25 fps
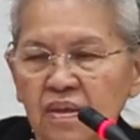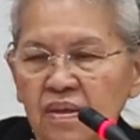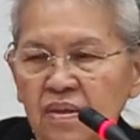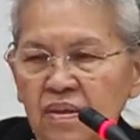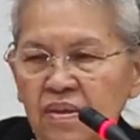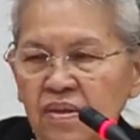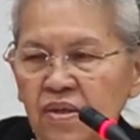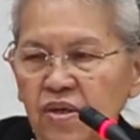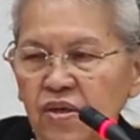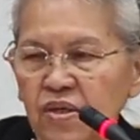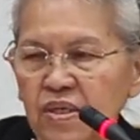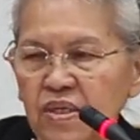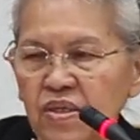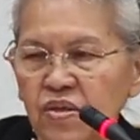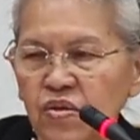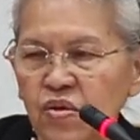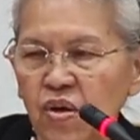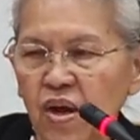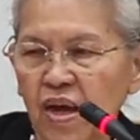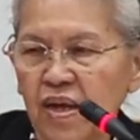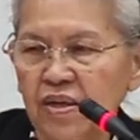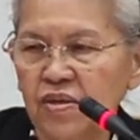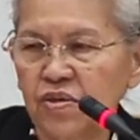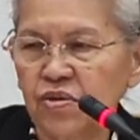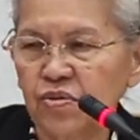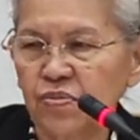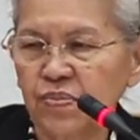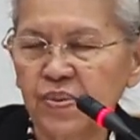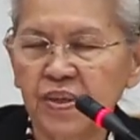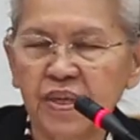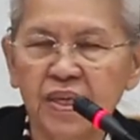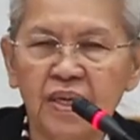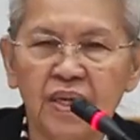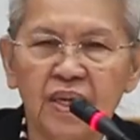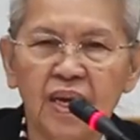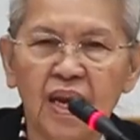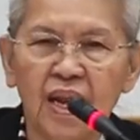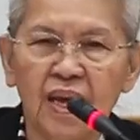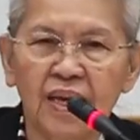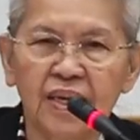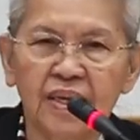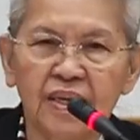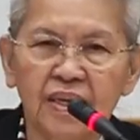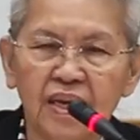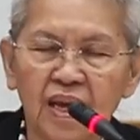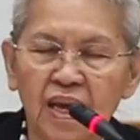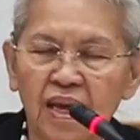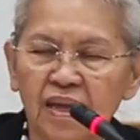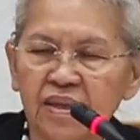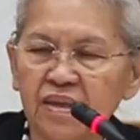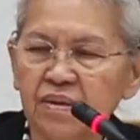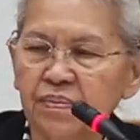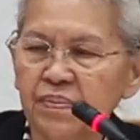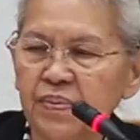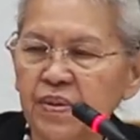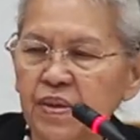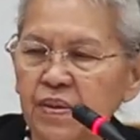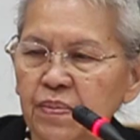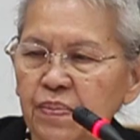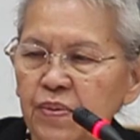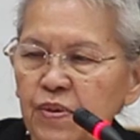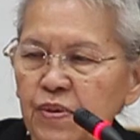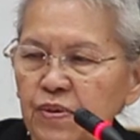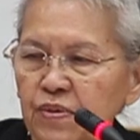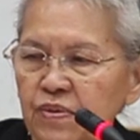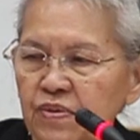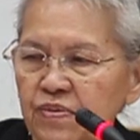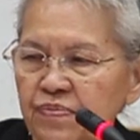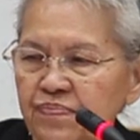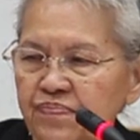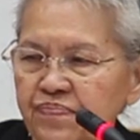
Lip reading: Don't try to be like the other people.